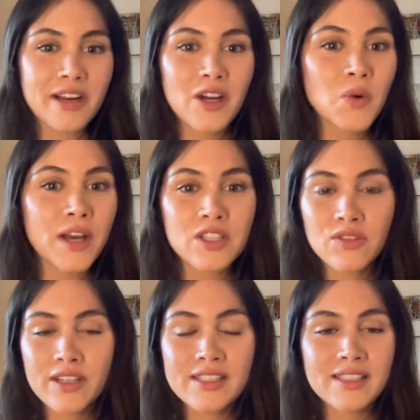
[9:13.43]
quiz,
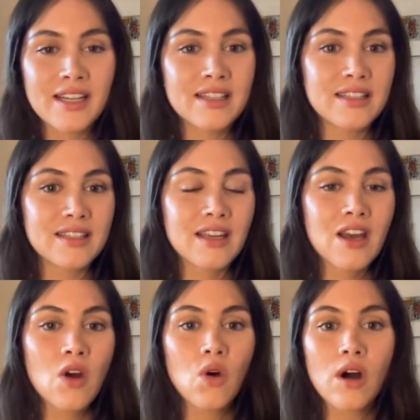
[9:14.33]
for instance,
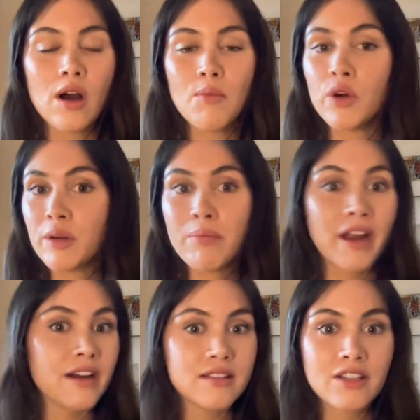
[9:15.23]
or
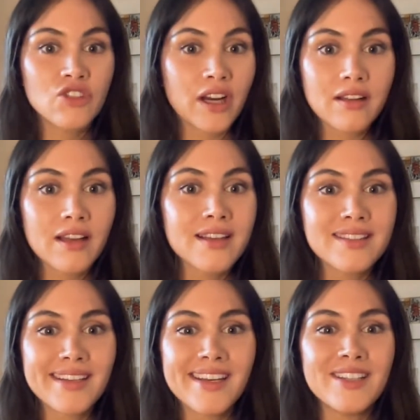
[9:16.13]
comparison
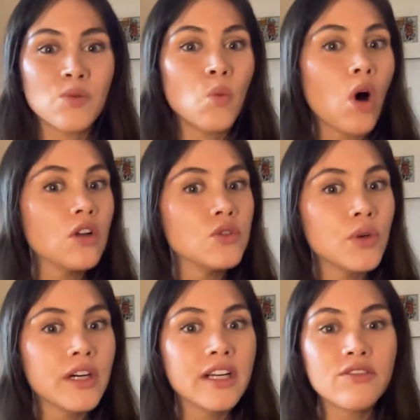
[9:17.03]
checklist is
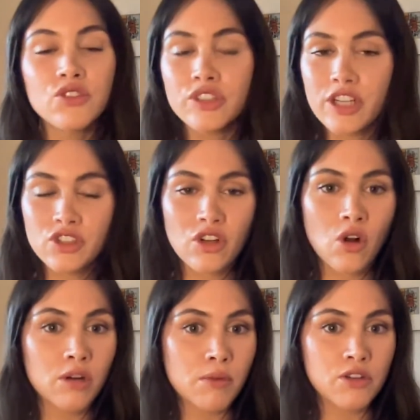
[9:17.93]
Waldorf,
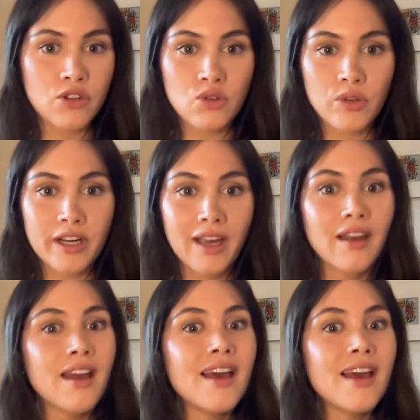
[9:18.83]
traditional, or Montessori.